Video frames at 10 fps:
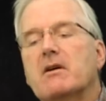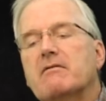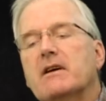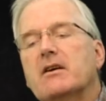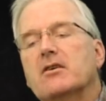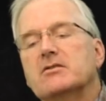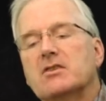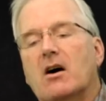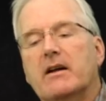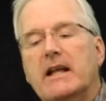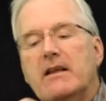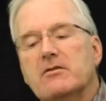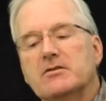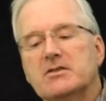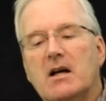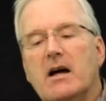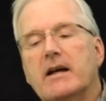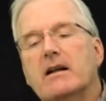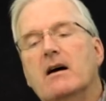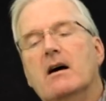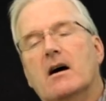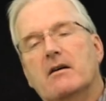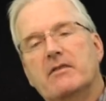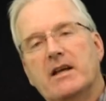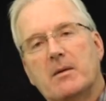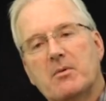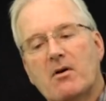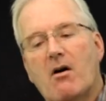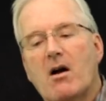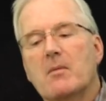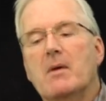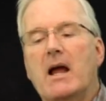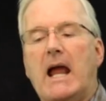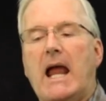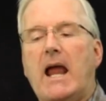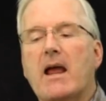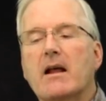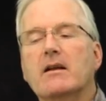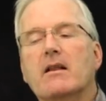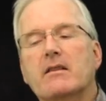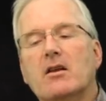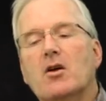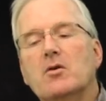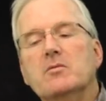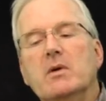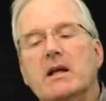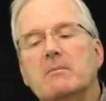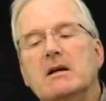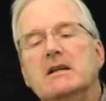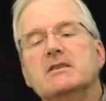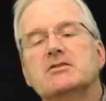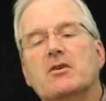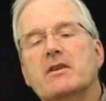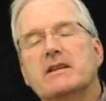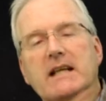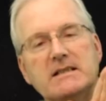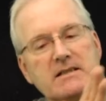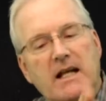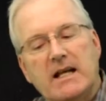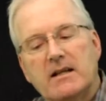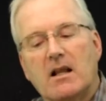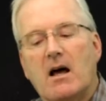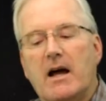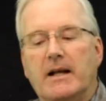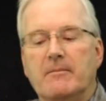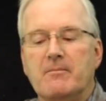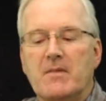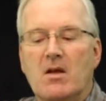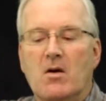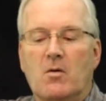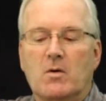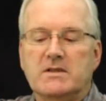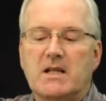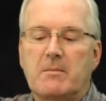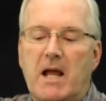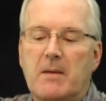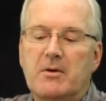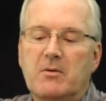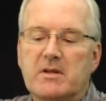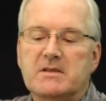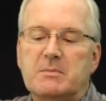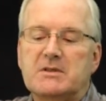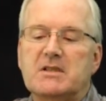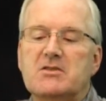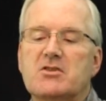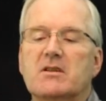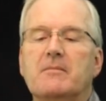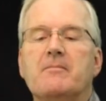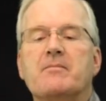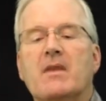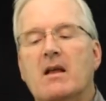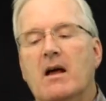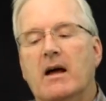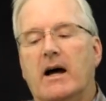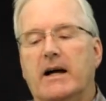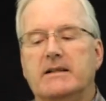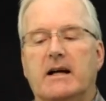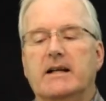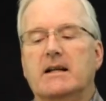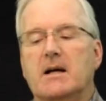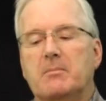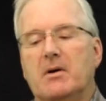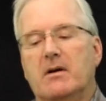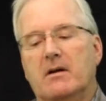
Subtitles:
my fingers on either side of the upper arm and the load beam so that they stay in line. Once I'm happy with its position, I tighten up